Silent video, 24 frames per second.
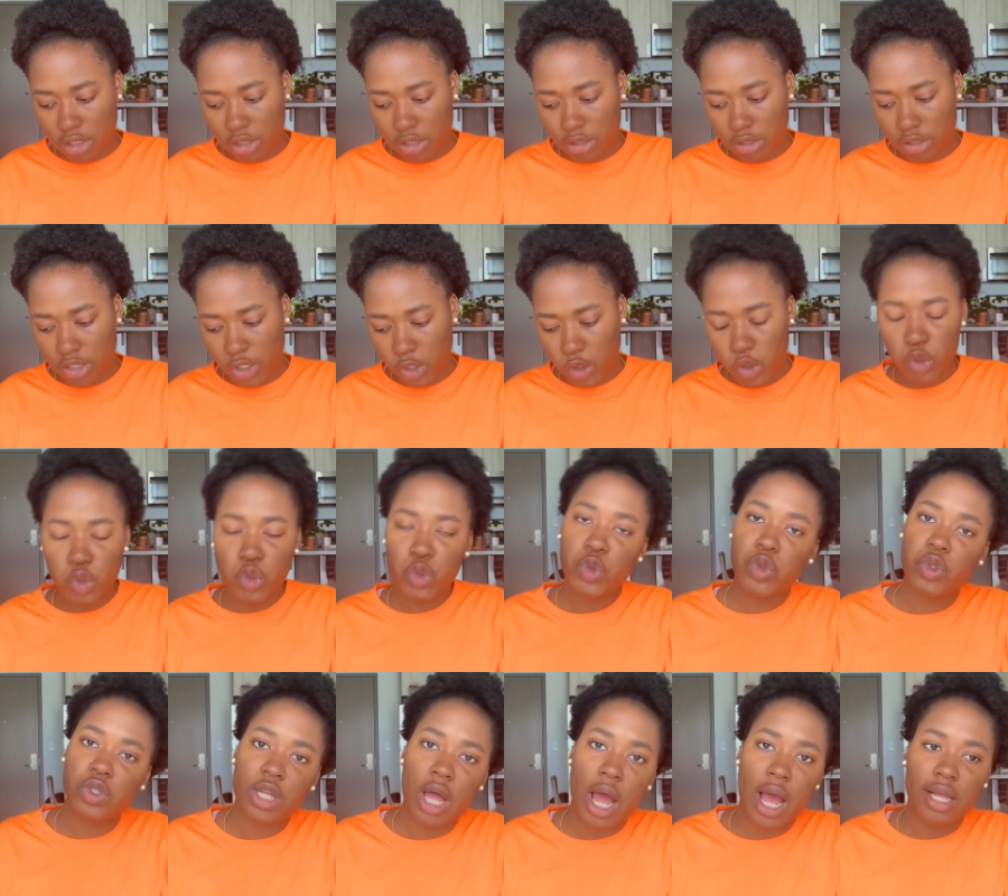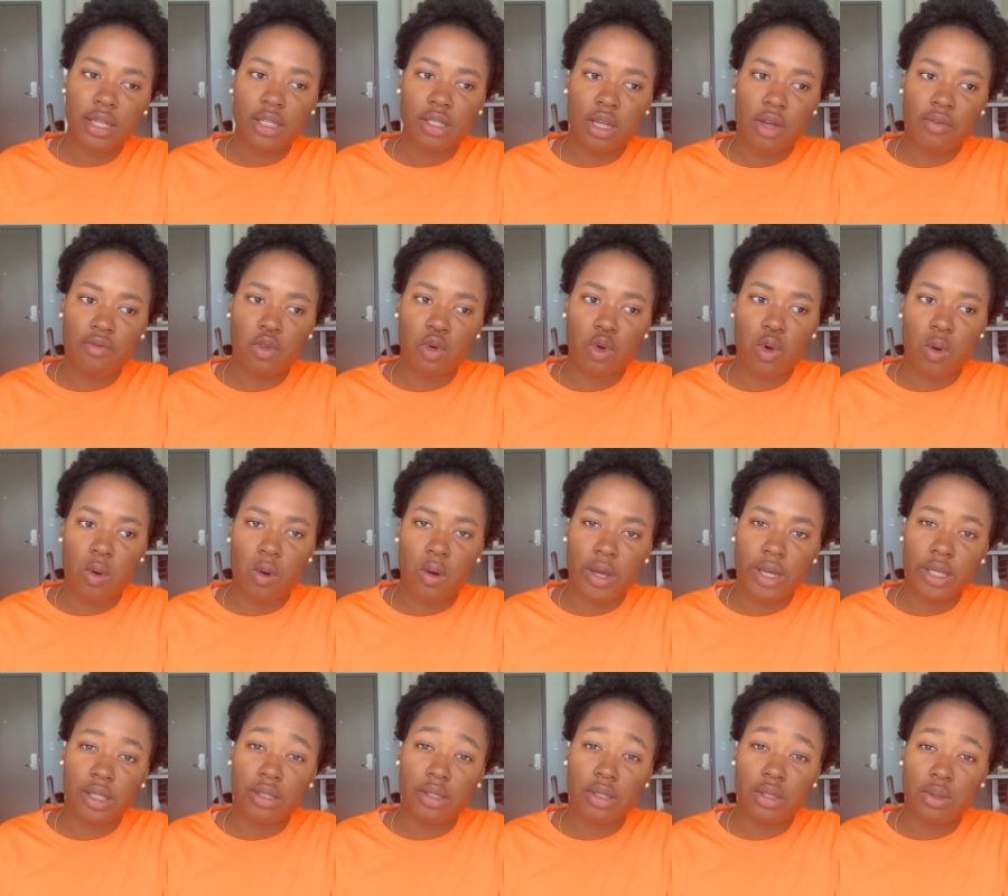there's two sides of the
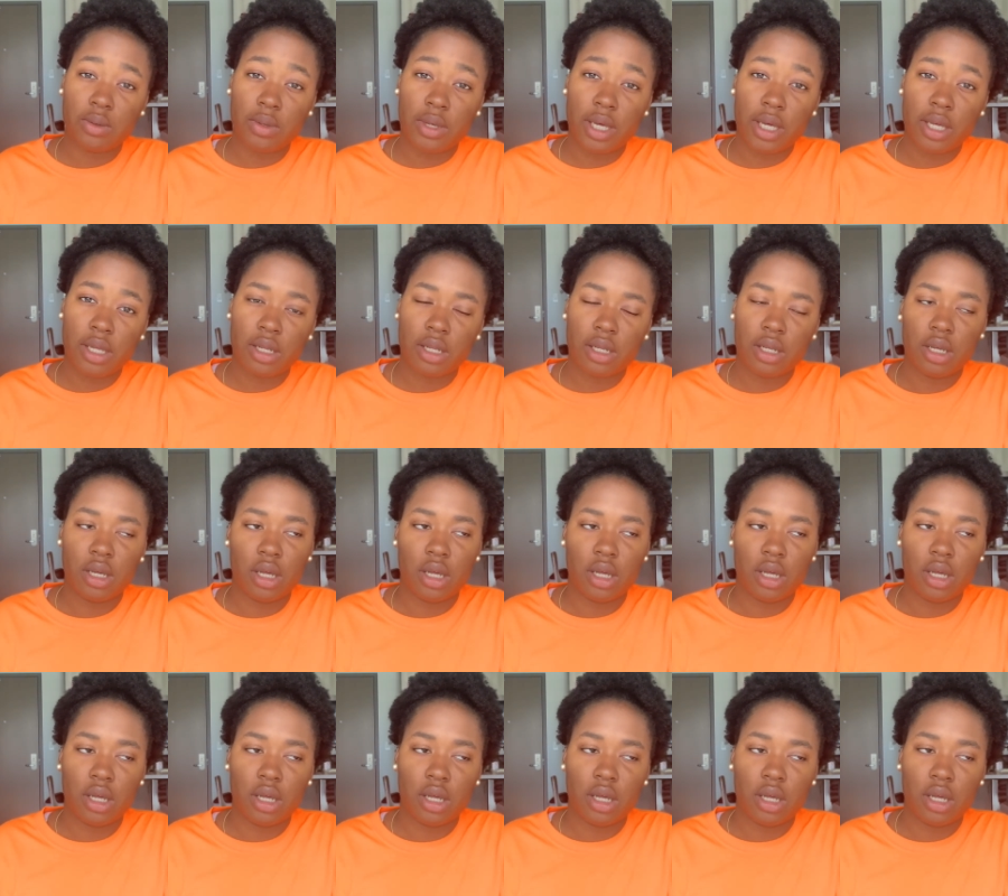coin to it.